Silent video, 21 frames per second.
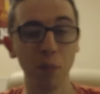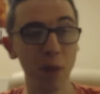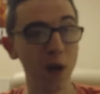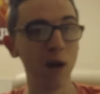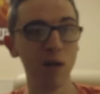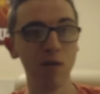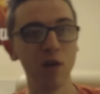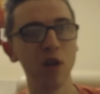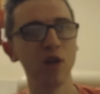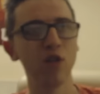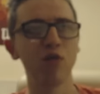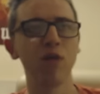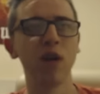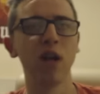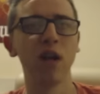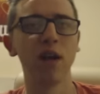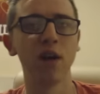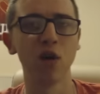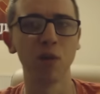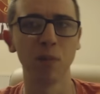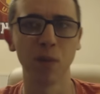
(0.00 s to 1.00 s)
Bellerin's
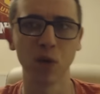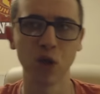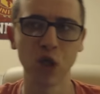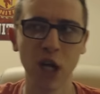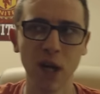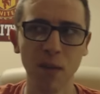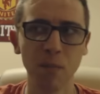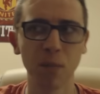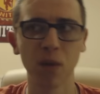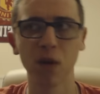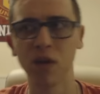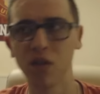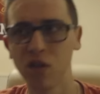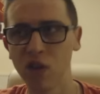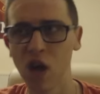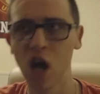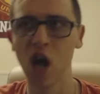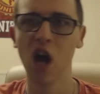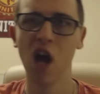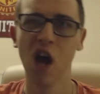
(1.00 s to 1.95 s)
really good, but Chambers